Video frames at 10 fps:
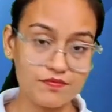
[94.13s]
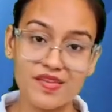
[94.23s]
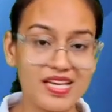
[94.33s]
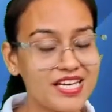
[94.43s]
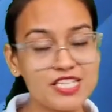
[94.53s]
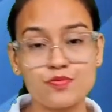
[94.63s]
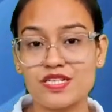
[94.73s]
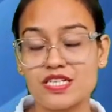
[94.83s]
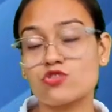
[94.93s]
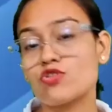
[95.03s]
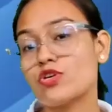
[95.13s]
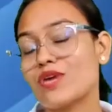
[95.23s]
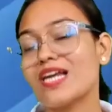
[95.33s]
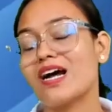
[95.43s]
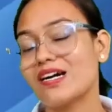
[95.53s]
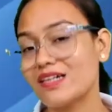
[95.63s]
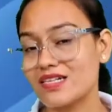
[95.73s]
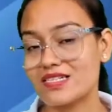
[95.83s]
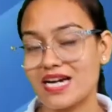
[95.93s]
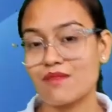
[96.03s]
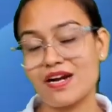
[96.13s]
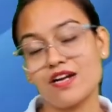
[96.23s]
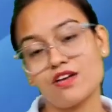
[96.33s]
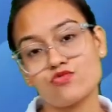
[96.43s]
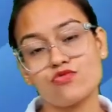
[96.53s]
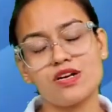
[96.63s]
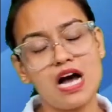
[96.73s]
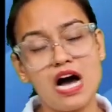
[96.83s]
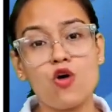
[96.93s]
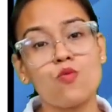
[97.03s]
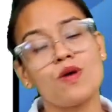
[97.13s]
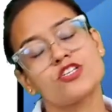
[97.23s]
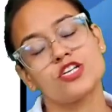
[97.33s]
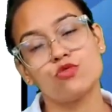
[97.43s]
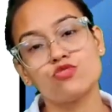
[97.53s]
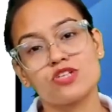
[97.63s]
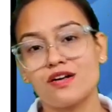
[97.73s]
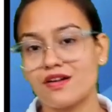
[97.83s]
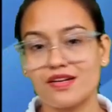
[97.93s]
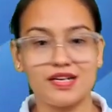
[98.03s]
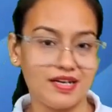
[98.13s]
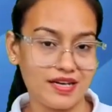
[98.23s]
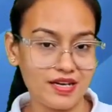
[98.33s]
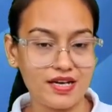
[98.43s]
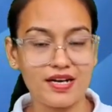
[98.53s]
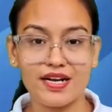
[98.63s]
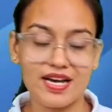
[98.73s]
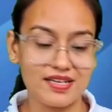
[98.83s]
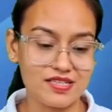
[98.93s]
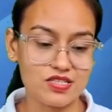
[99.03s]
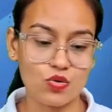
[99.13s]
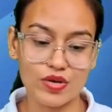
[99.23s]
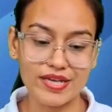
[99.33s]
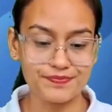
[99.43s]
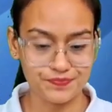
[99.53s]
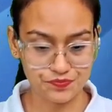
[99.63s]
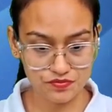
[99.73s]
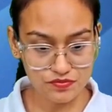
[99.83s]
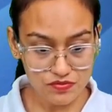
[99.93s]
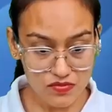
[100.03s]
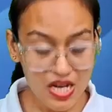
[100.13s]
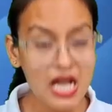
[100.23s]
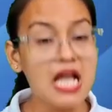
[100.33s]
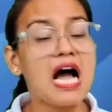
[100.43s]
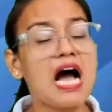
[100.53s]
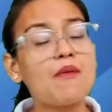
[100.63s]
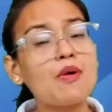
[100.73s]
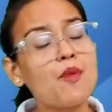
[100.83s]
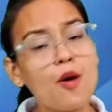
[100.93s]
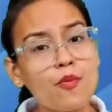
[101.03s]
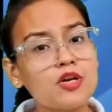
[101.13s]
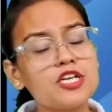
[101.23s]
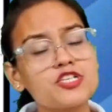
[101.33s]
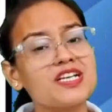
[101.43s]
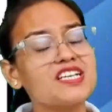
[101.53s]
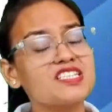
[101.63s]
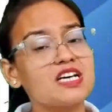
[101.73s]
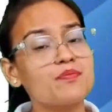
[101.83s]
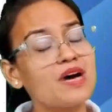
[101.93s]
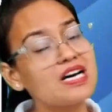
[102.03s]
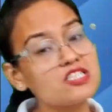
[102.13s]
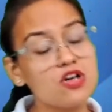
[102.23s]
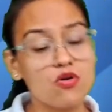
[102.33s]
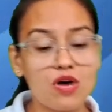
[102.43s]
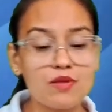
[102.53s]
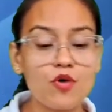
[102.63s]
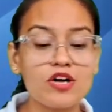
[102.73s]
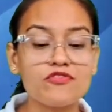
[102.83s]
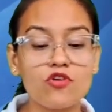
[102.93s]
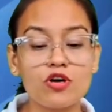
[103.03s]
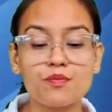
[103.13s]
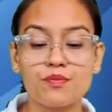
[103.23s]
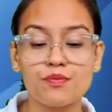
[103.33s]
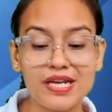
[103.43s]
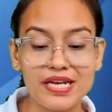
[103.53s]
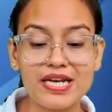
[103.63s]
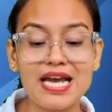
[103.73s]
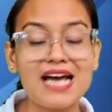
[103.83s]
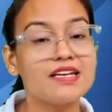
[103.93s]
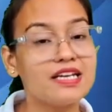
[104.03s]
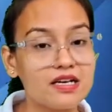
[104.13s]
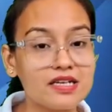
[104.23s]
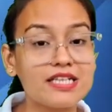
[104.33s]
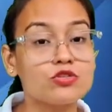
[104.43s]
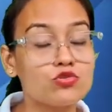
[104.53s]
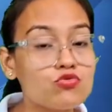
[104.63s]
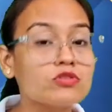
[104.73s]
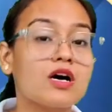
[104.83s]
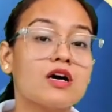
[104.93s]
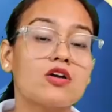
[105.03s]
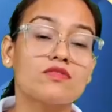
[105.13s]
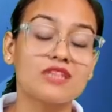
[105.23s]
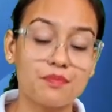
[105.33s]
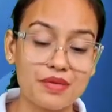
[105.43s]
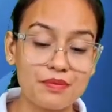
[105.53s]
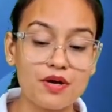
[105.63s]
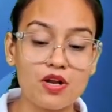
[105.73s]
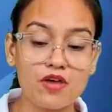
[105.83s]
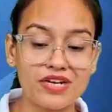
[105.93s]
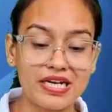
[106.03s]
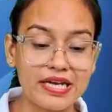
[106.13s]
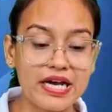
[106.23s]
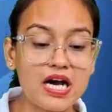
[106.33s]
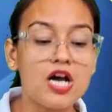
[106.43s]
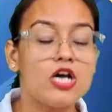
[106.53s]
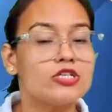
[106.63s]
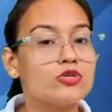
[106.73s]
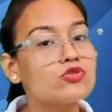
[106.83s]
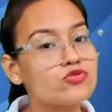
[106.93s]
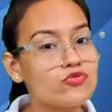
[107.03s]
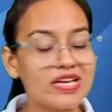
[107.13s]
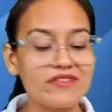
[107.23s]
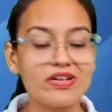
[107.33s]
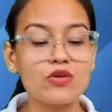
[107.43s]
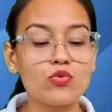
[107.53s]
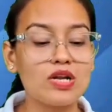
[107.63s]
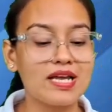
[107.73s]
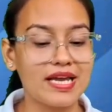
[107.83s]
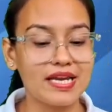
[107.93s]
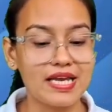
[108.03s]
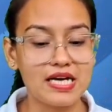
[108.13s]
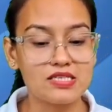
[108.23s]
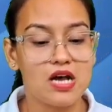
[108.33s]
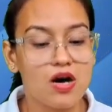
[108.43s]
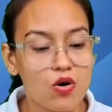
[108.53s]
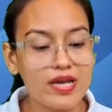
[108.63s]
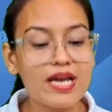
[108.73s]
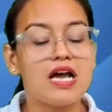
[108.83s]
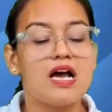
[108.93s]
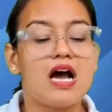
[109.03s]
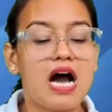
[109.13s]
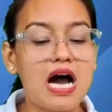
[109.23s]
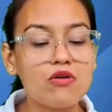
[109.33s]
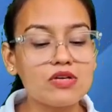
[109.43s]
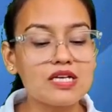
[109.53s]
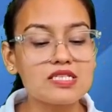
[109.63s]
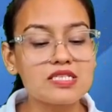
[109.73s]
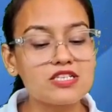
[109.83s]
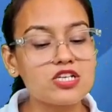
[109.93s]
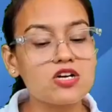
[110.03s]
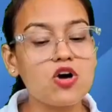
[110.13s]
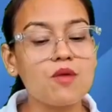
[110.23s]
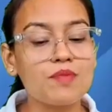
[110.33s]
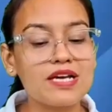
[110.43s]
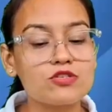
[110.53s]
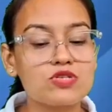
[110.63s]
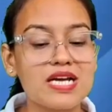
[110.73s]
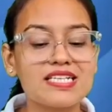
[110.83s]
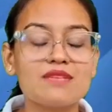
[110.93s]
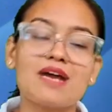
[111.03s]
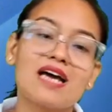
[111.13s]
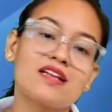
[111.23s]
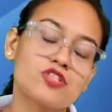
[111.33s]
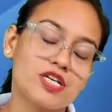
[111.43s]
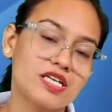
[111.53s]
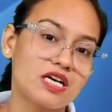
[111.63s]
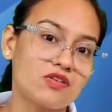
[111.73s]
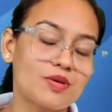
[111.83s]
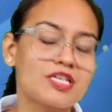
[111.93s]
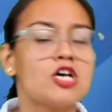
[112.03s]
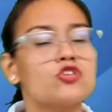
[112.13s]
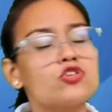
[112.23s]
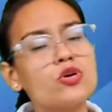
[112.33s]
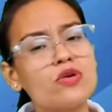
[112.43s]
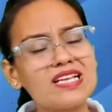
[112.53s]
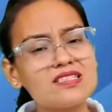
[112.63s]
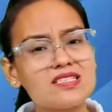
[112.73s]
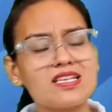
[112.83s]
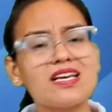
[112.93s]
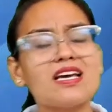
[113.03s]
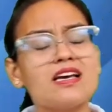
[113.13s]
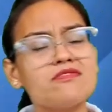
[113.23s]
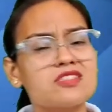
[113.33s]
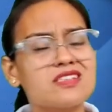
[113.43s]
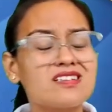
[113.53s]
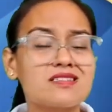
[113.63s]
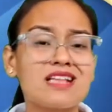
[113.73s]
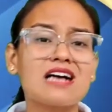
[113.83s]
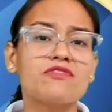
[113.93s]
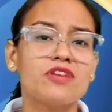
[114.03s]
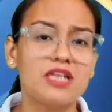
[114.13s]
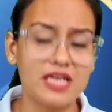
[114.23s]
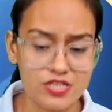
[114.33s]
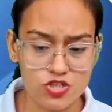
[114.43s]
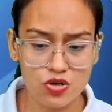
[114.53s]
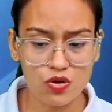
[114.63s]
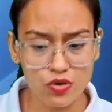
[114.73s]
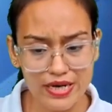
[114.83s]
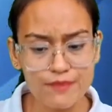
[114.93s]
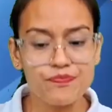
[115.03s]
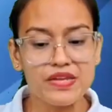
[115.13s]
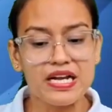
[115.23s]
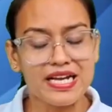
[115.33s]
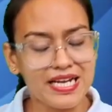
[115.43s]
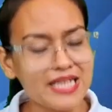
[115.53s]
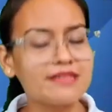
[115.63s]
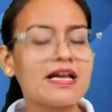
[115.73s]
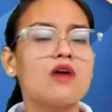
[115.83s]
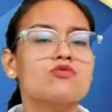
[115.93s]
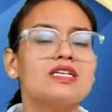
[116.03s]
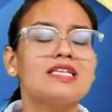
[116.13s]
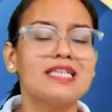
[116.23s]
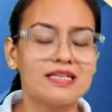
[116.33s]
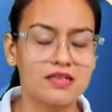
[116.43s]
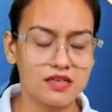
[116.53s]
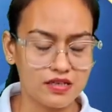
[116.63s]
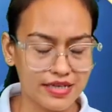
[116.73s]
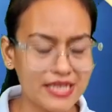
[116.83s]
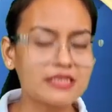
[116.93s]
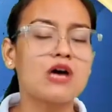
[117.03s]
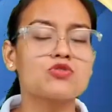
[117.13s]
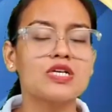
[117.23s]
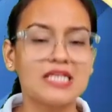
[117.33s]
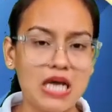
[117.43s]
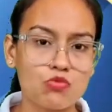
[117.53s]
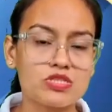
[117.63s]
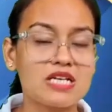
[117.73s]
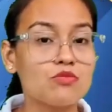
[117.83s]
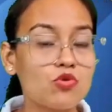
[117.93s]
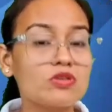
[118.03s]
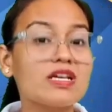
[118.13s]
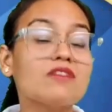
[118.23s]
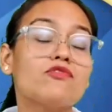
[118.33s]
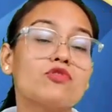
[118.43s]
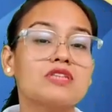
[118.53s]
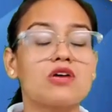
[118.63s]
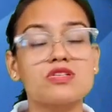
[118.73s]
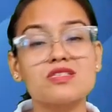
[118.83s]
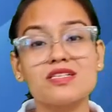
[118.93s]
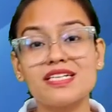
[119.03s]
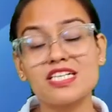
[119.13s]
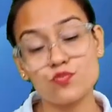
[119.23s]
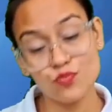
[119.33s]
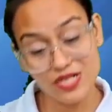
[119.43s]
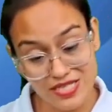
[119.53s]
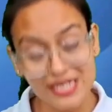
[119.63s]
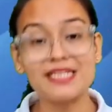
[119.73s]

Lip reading: is present. So you can understand, my dear student, how much huge country India is. Okay, our population has surpassed 1.4 million, and nearly two-thirds of the people of India used to live in rural areas. Okay, how does such a complex society manage its government? So you can see, if 6 lakh village, okay, 8,000 towns and more than 4,000 cities present in